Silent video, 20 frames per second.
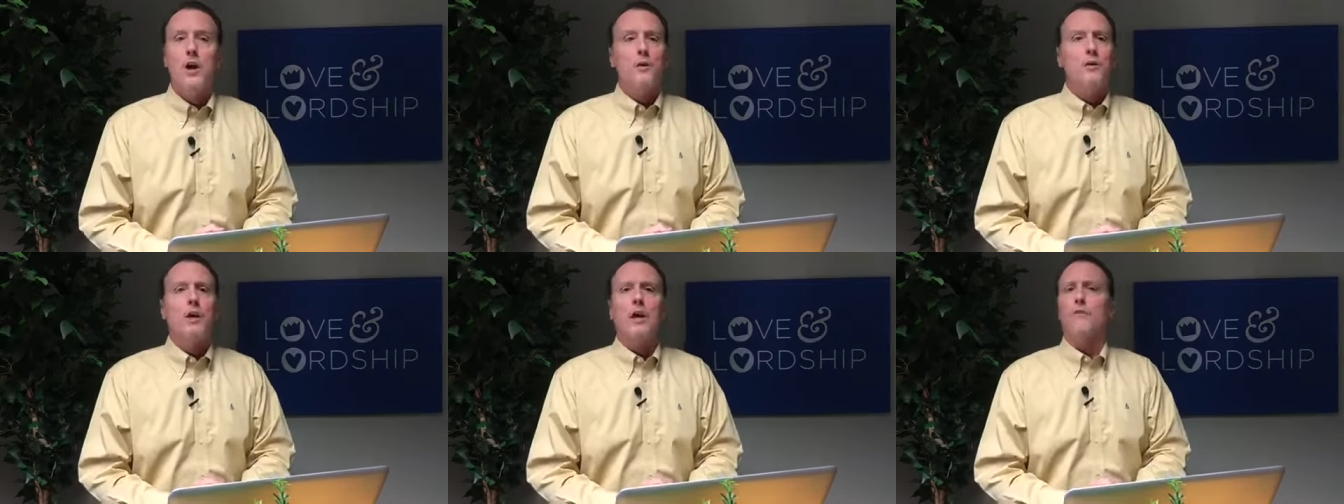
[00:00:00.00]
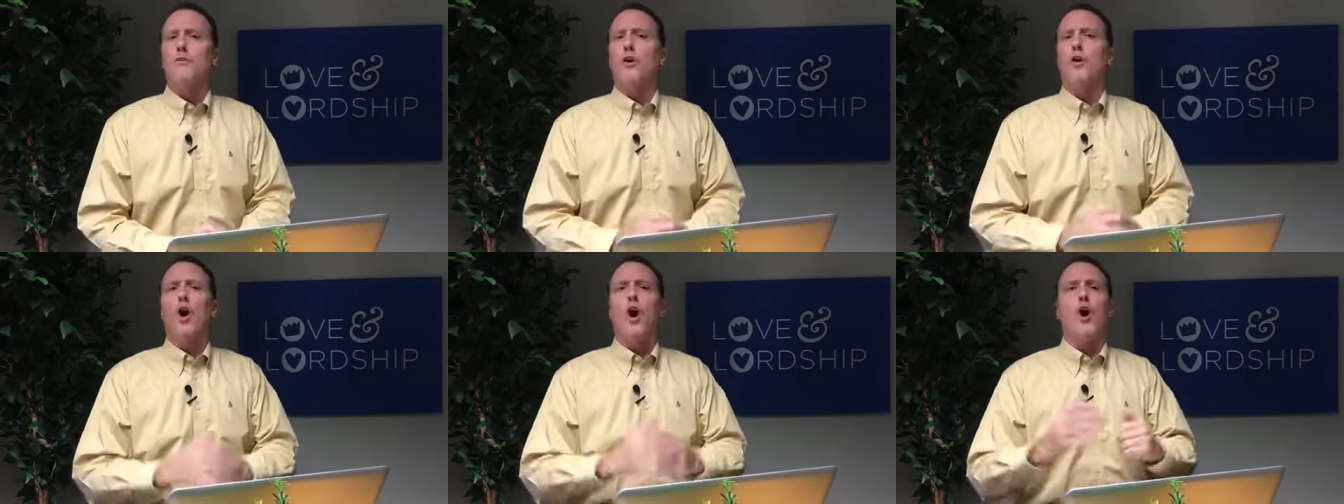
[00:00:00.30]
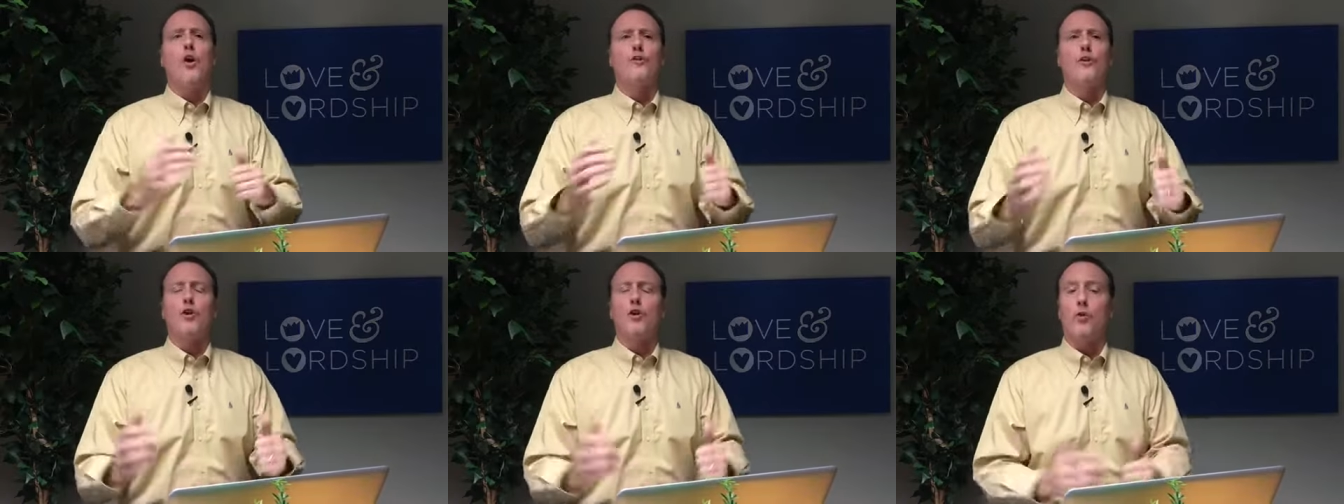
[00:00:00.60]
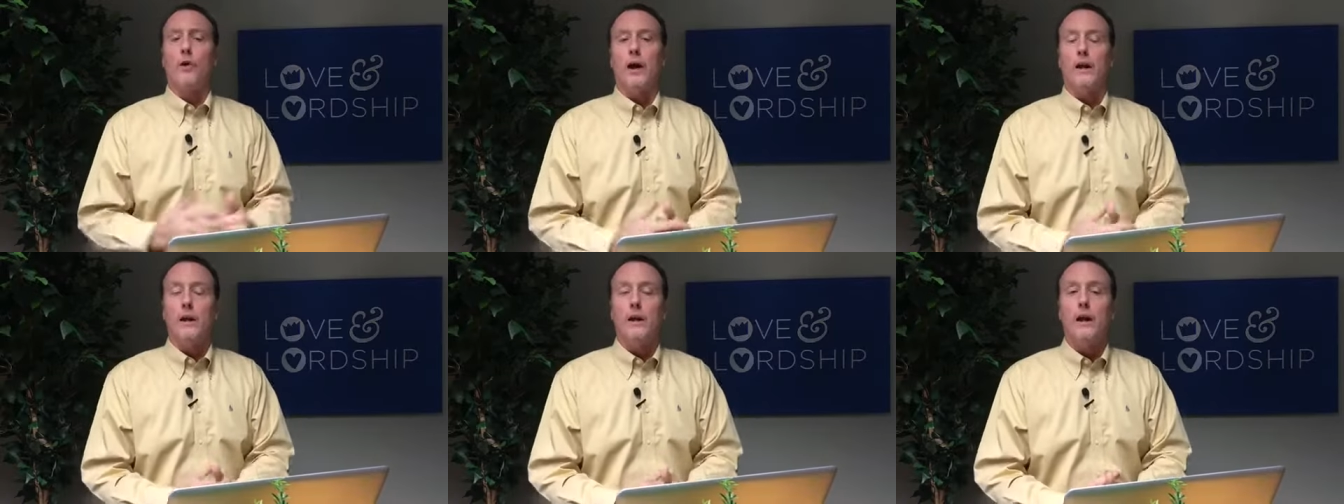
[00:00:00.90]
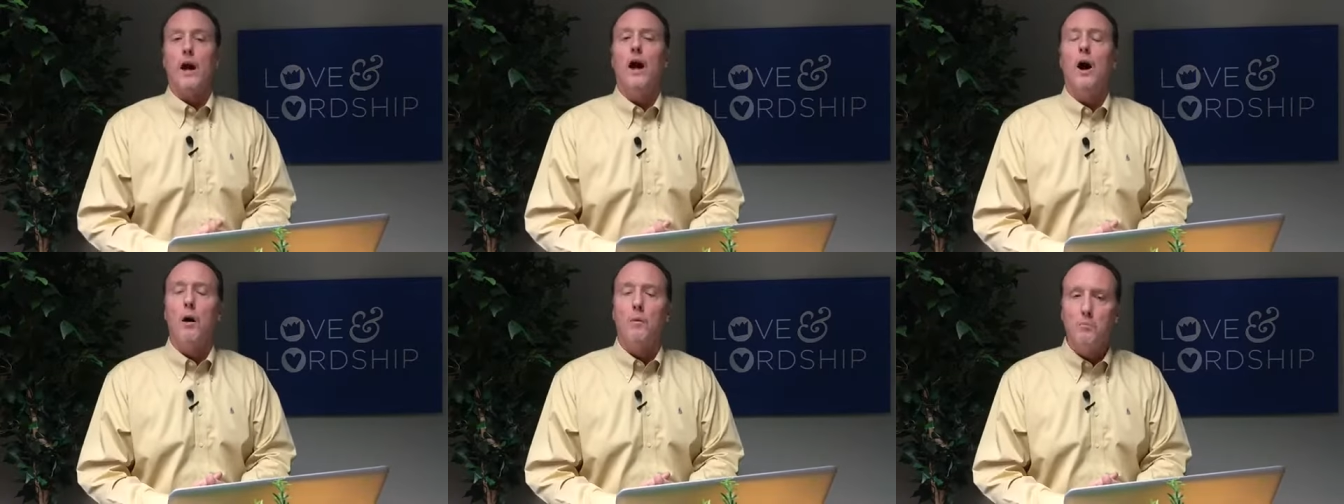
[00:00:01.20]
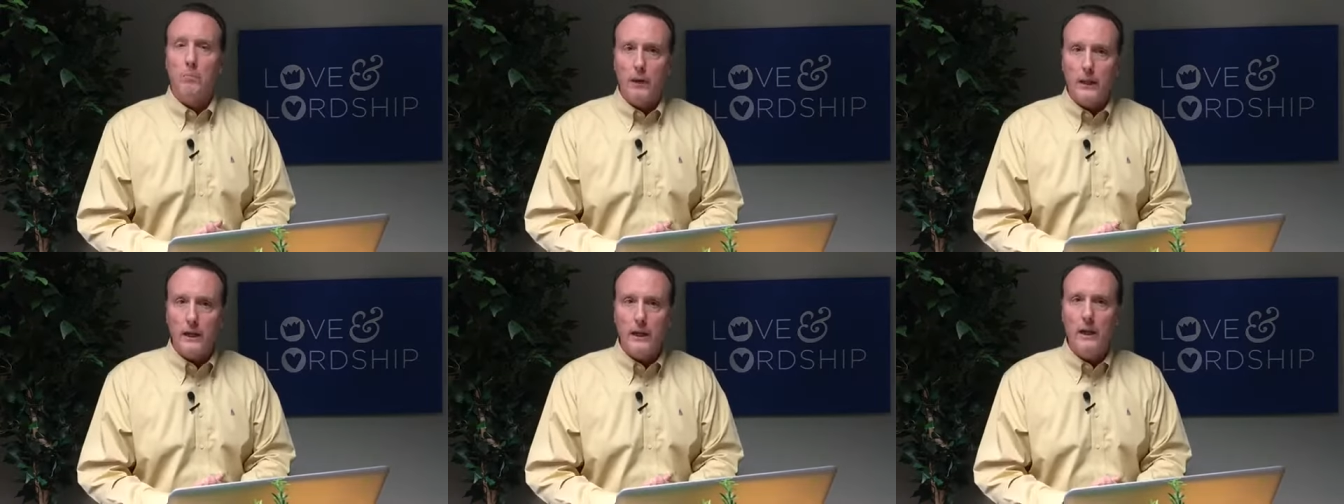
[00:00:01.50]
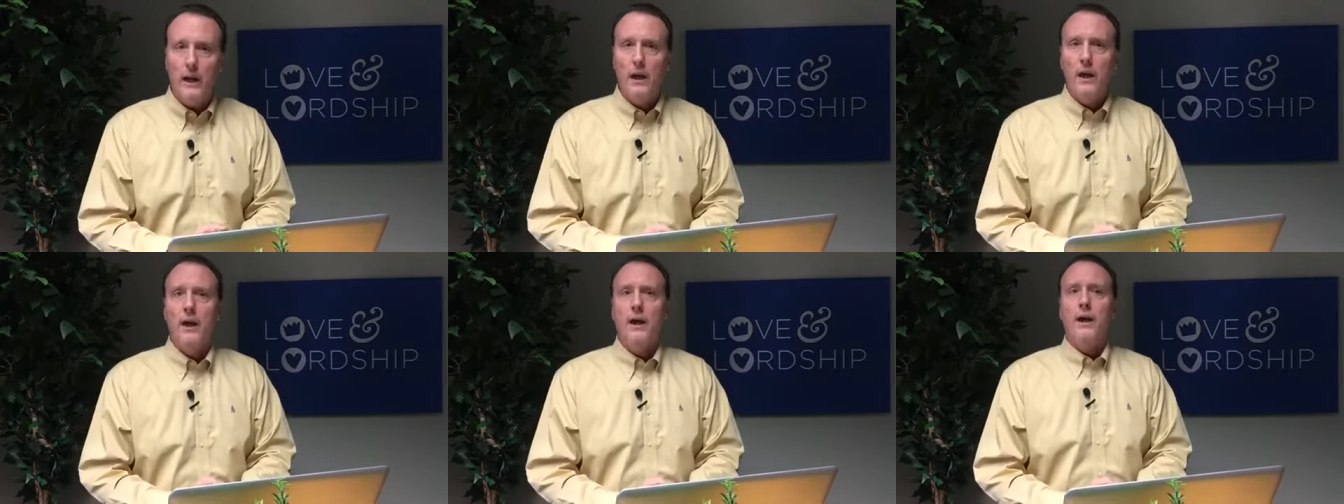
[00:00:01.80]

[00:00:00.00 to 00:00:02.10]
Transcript: give her all the credit humbly,